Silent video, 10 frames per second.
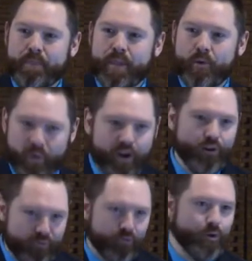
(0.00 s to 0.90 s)
We are
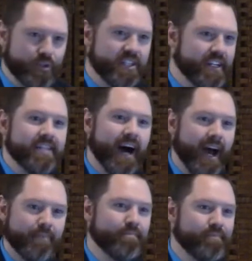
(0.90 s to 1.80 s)
frozen in
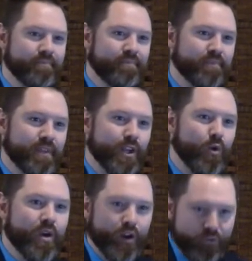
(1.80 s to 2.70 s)
time.
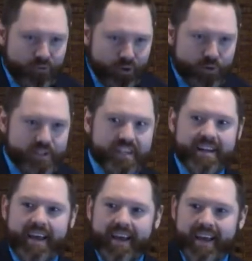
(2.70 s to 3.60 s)
We are frozen
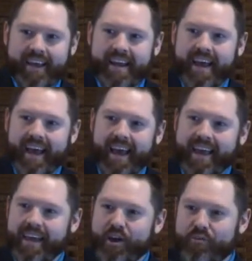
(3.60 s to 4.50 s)
in
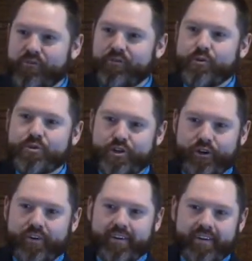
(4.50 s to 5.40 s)
a
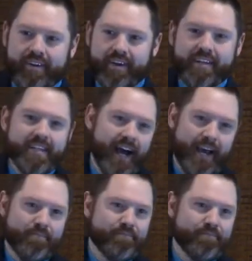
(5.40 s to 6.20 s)
future time.